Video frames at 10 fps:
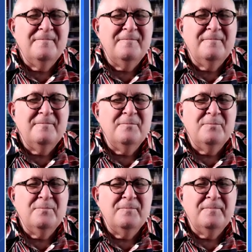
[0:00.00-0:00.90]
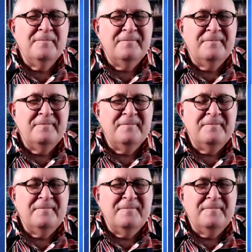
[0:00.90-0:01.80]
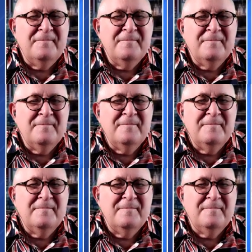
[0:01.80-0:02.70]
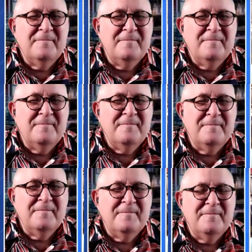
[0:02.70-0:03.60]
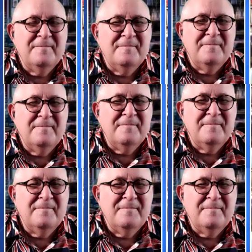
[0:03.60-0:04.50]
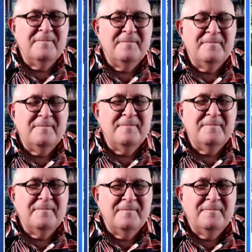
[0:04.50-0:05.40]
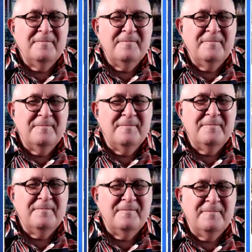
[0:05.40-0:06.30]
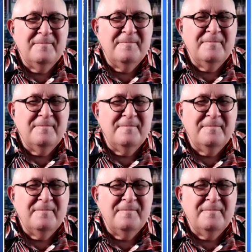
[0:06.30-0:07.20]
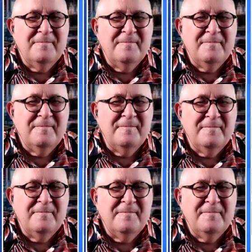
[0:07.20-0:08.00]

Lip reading: (not speaking)